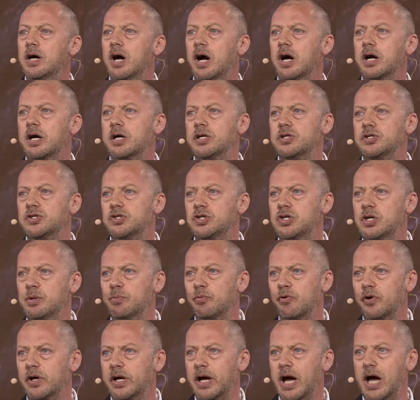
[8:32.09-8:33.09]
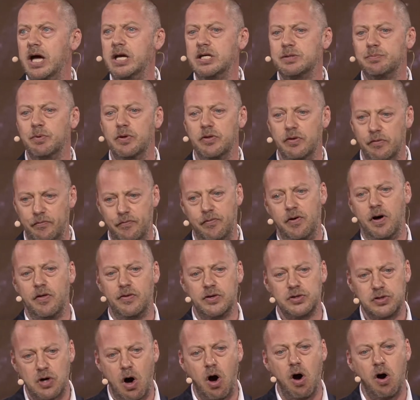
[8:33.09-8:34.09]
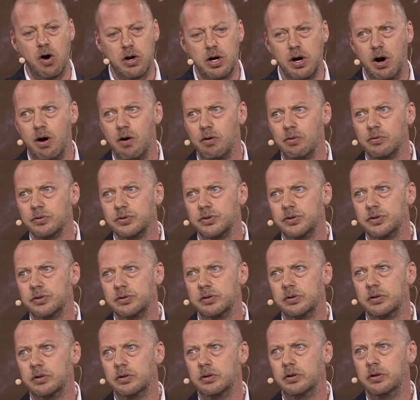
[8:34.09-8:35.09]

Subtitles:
and consumer engagement that furthers our goals.